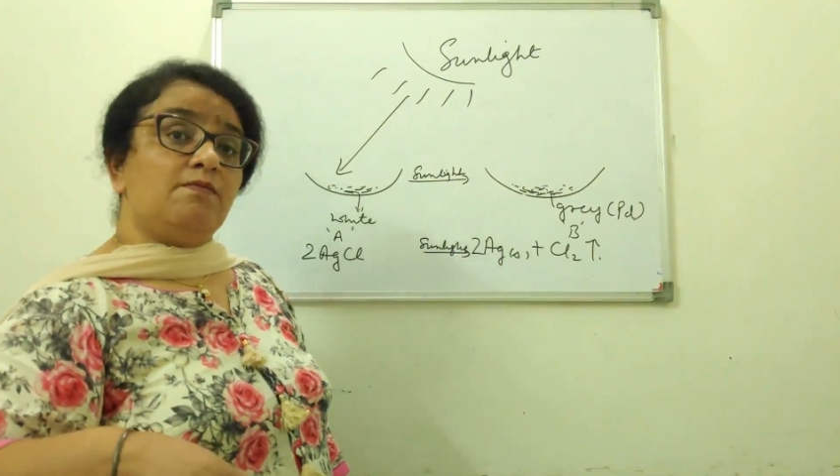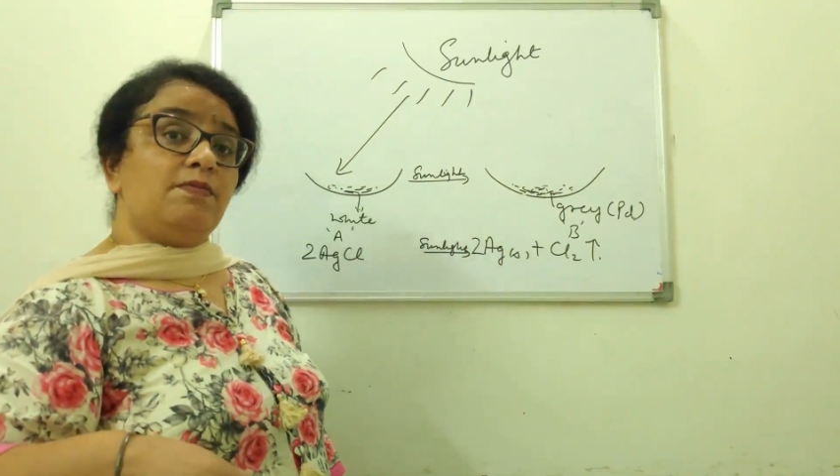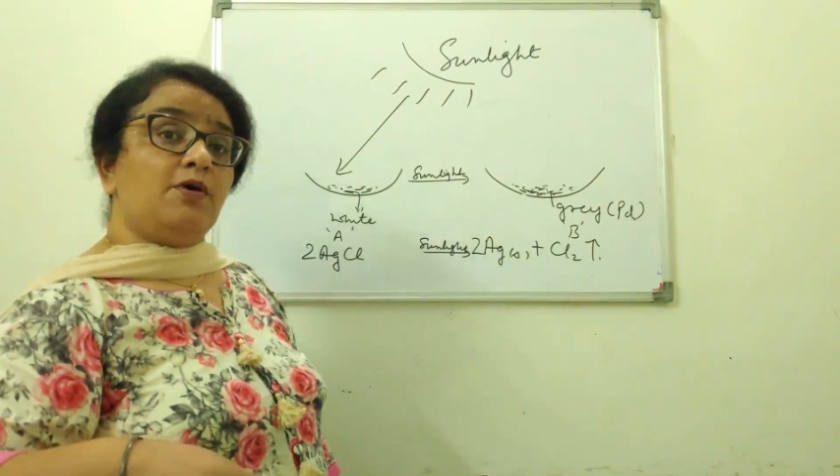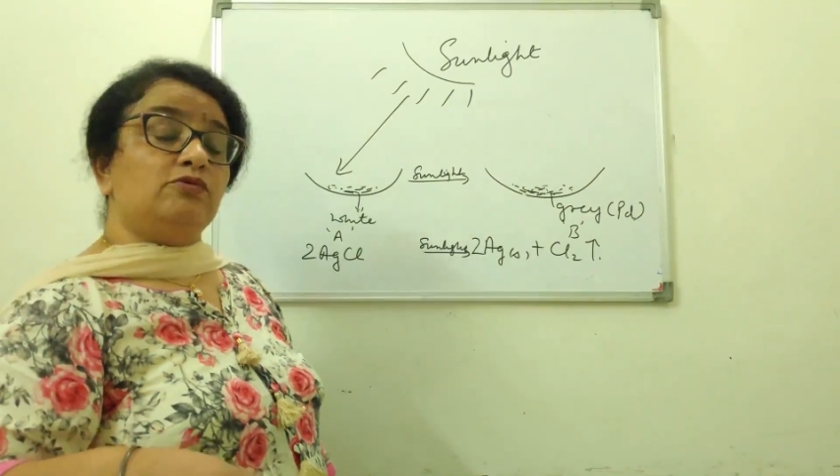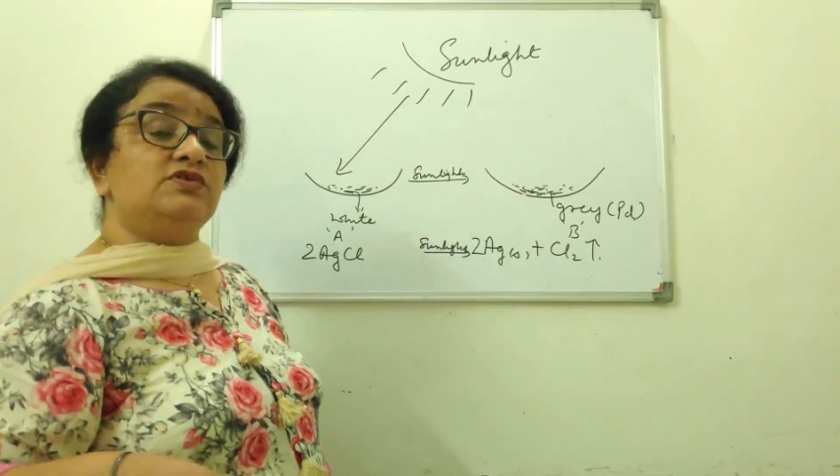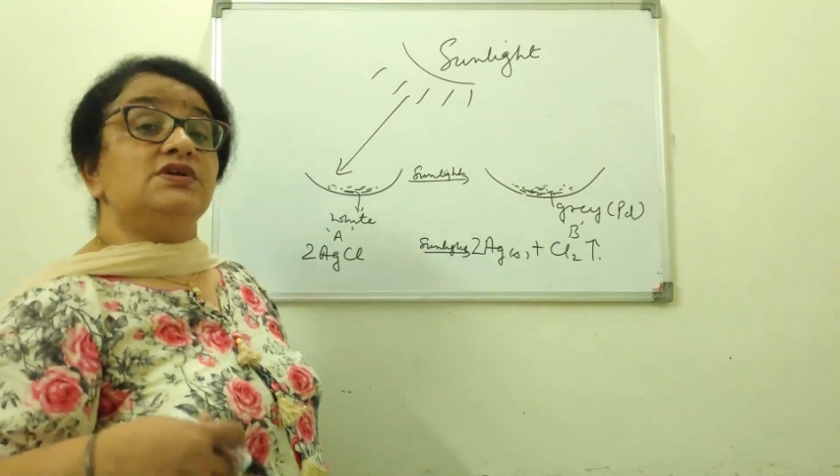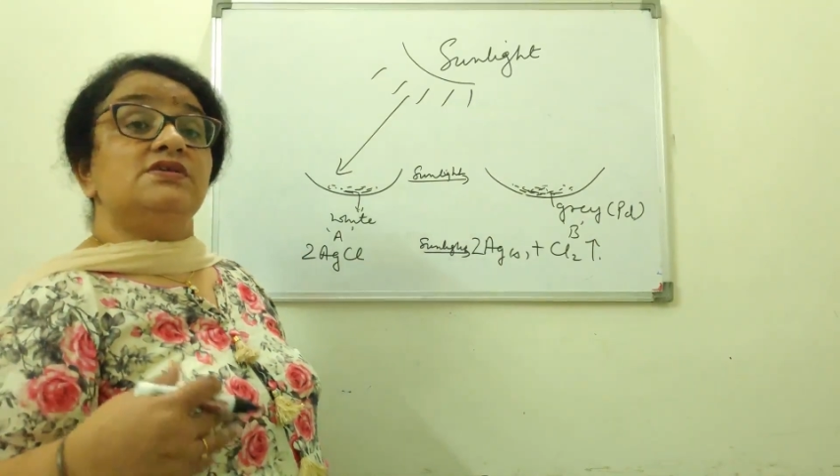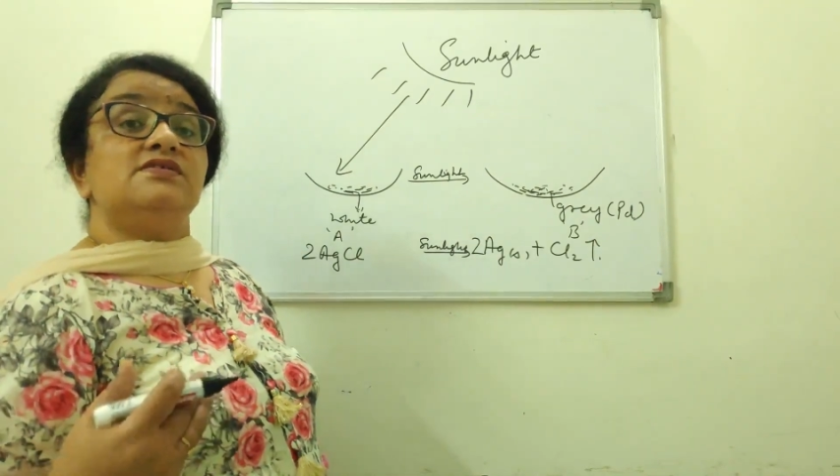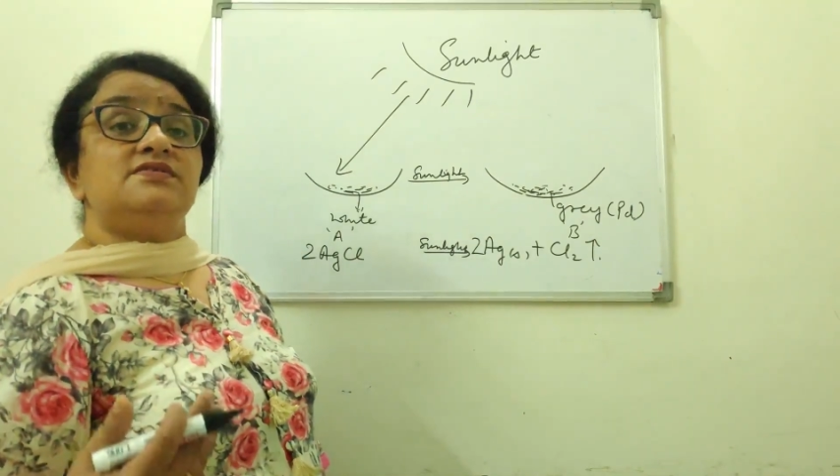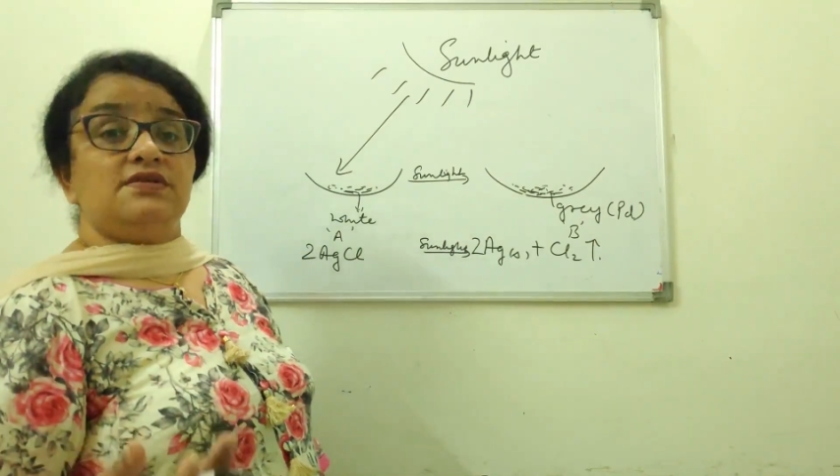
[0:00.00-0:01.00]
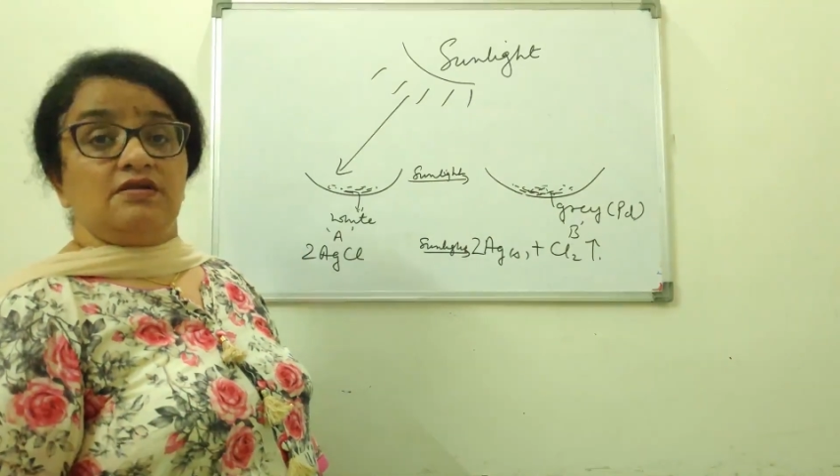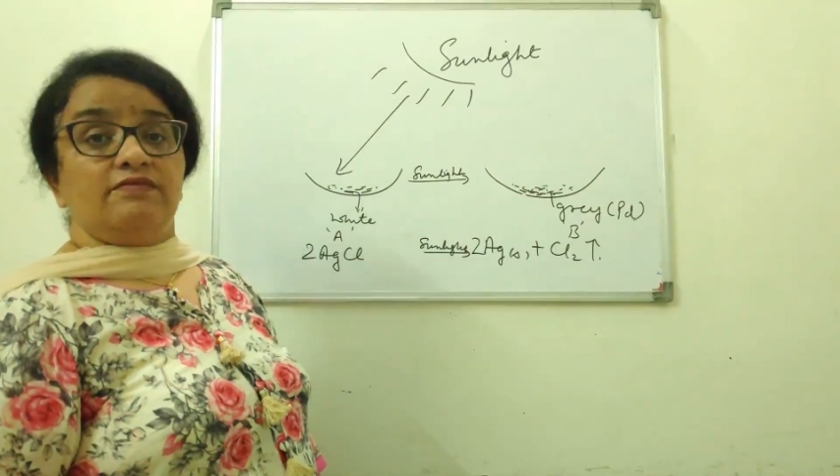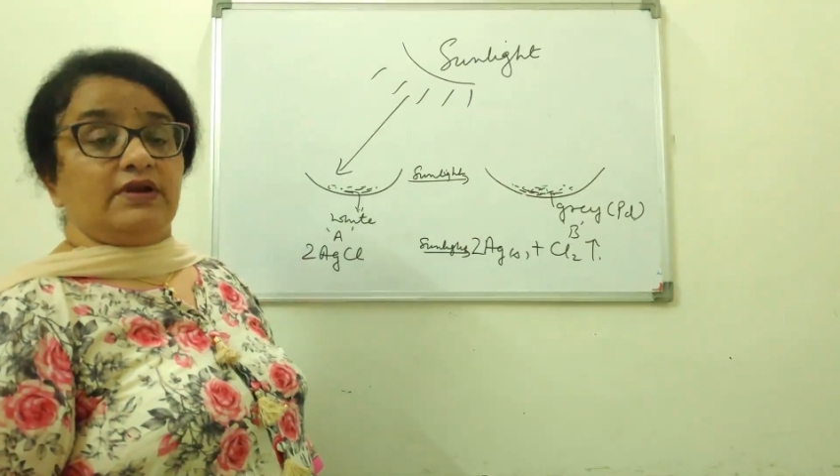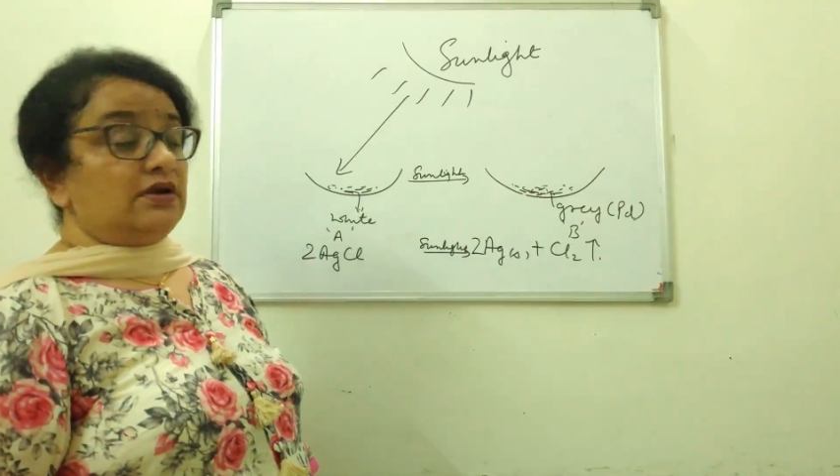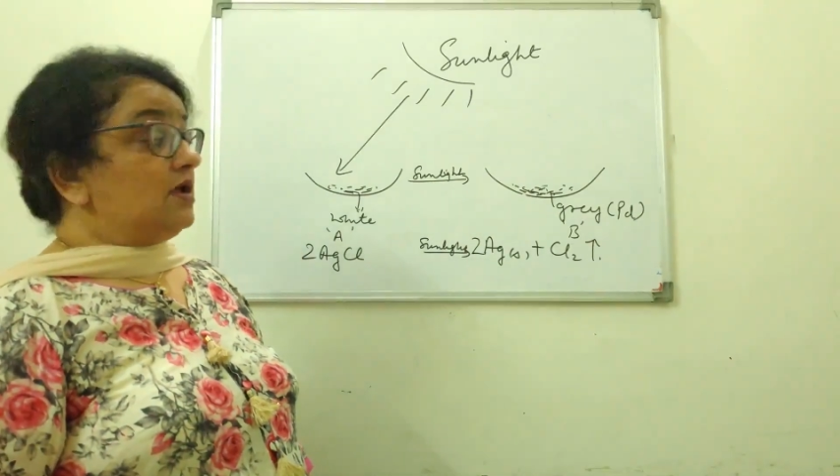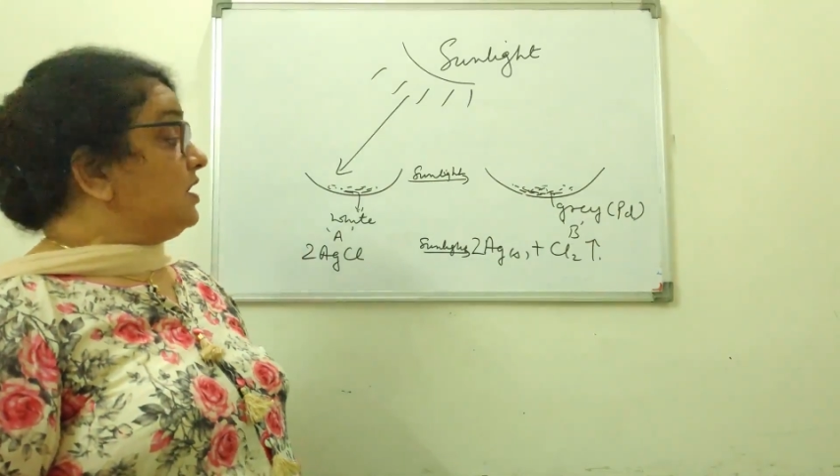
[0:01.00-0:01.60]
compound, silver.